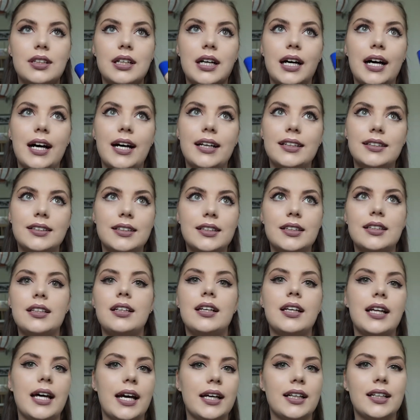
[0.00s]
I
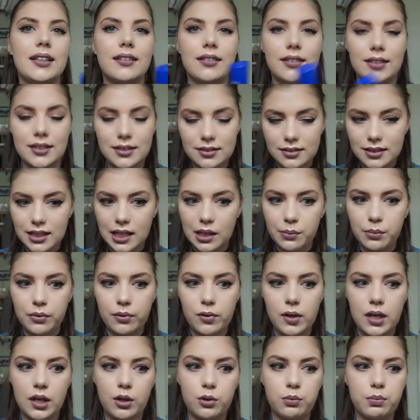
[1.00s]
didn't like it this time
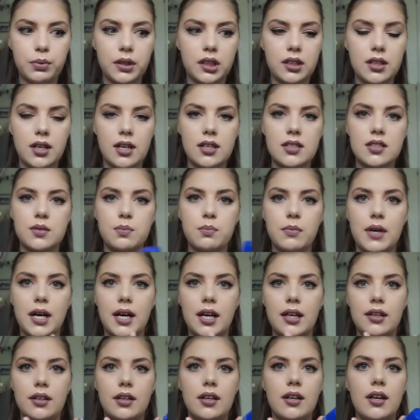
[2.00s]
around because
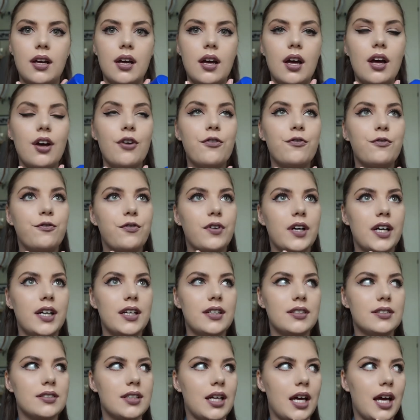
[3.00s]
my
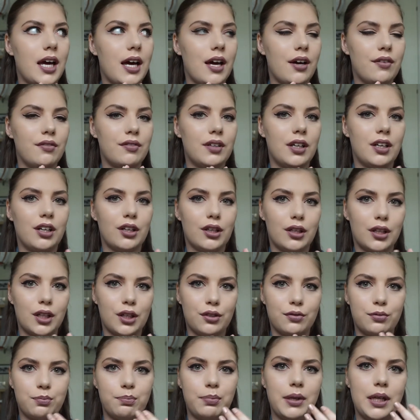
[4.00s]
face have a lot
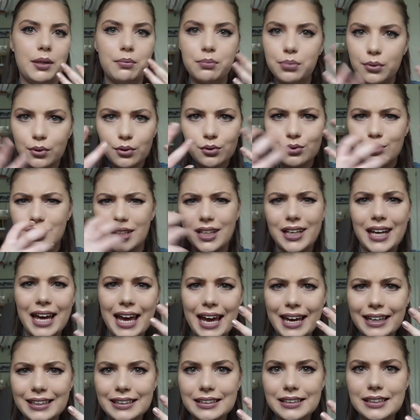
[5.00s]
of pimples and
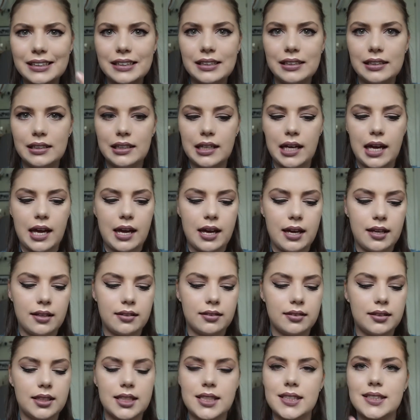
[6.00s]
acne,
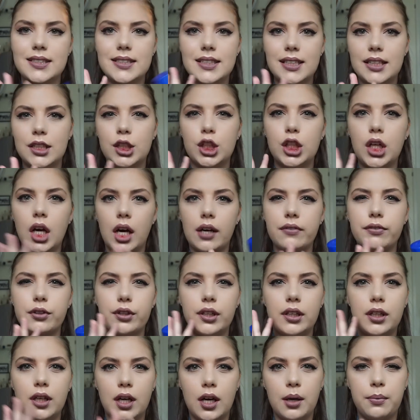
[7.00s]
and this didn't cover
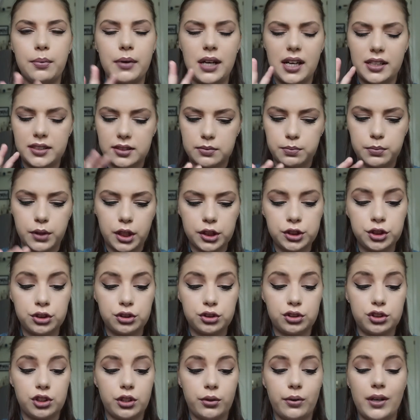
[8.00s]
it up as
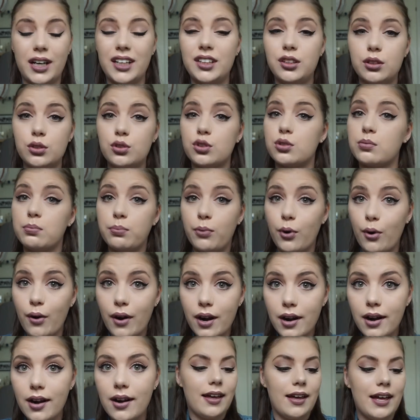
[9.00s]
much, so I used
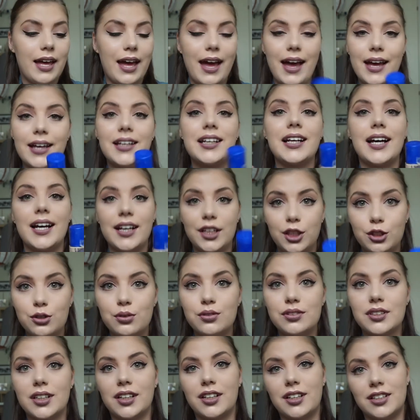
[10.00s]
more, and I
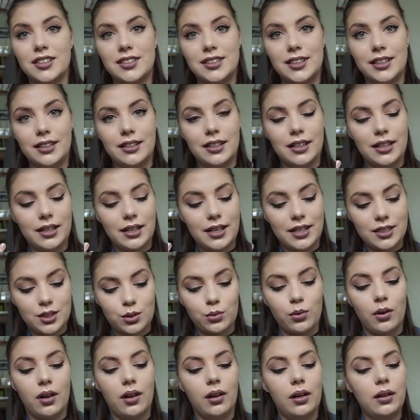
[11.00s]
used a concealer as
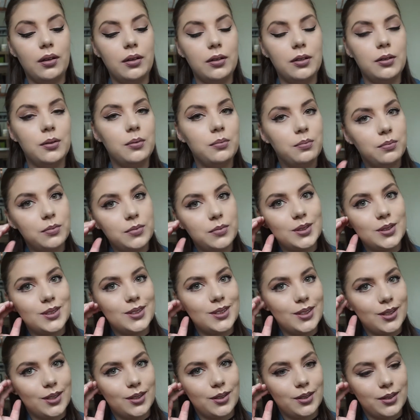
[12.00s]
well.
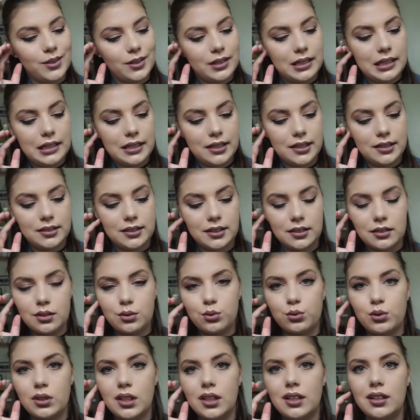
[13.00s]
So I
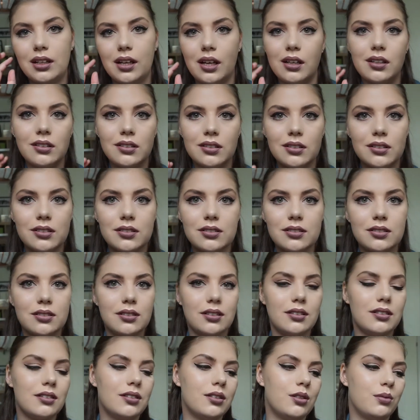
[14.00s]
didn't really like this
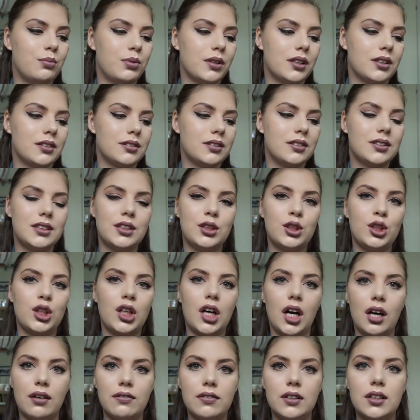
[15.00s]
because it didn't
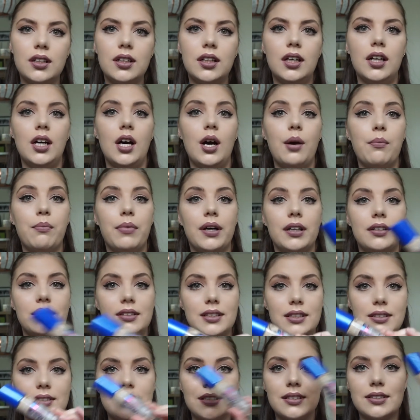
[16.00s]
cover, but
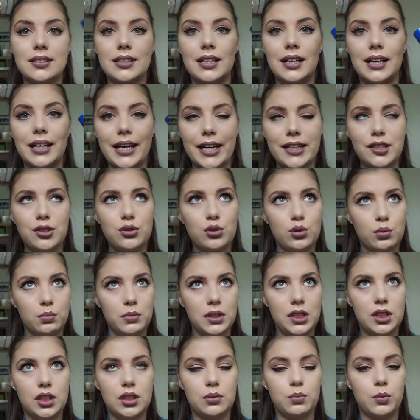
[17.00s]
this is a light to
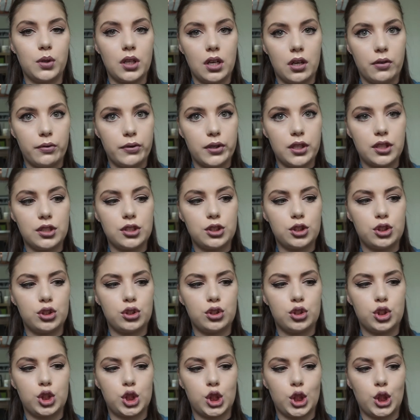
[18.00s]
medium
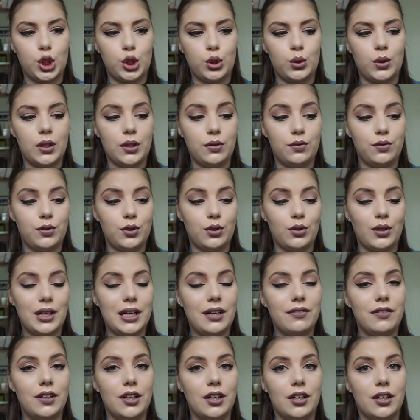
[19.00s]
coverage, so if you
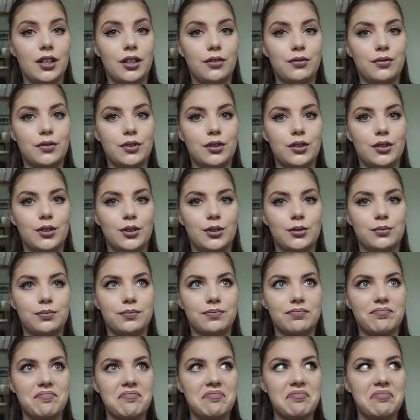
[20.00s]
have a lot of
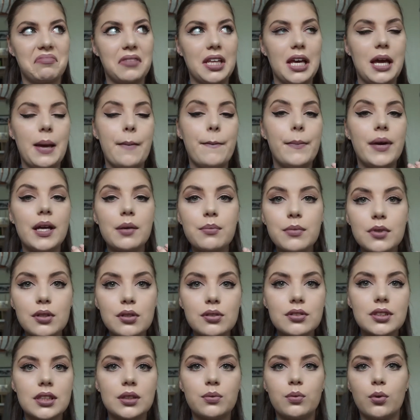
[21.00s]

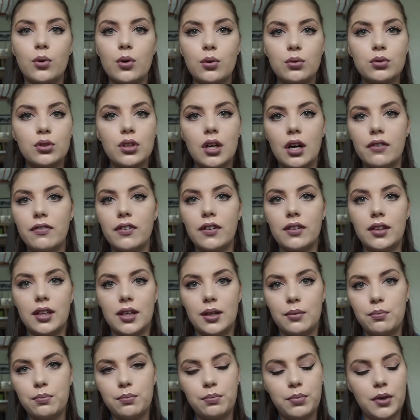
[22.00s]
pimples it won't cover
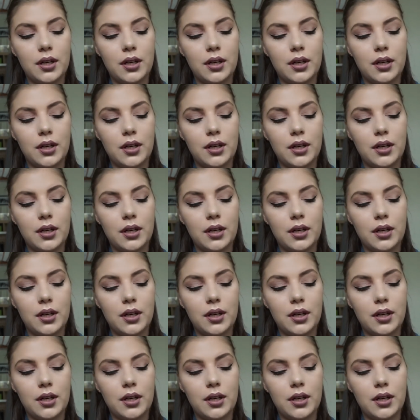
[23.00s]
them,